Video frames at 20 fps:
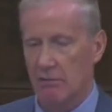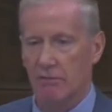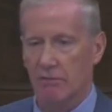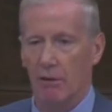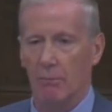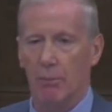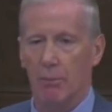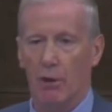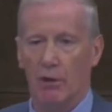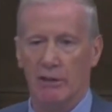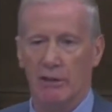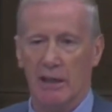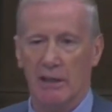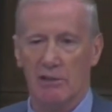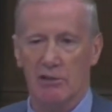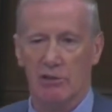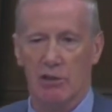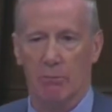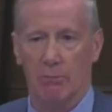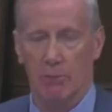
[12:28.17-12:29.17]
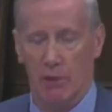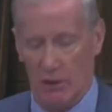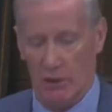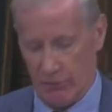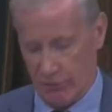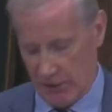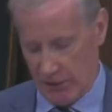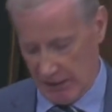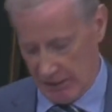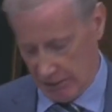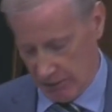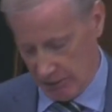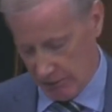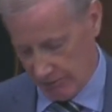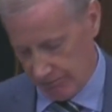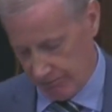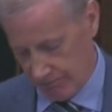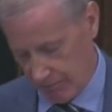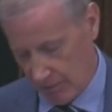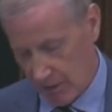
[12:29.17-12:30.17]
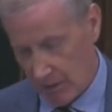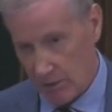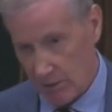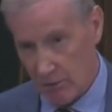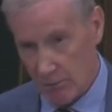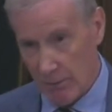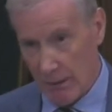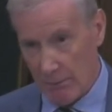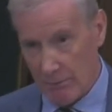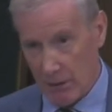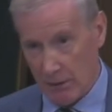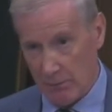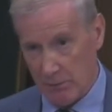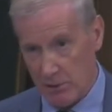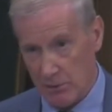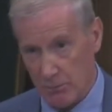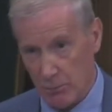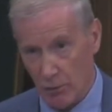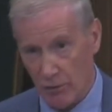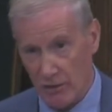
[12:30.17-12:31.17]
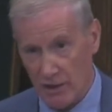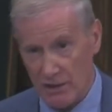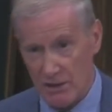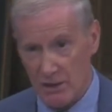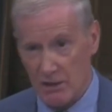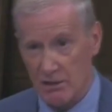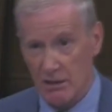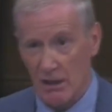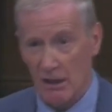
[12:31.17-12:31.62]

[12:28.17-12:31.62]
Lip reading: for appointing subcontractors. Remember, Mr. Bowen, this is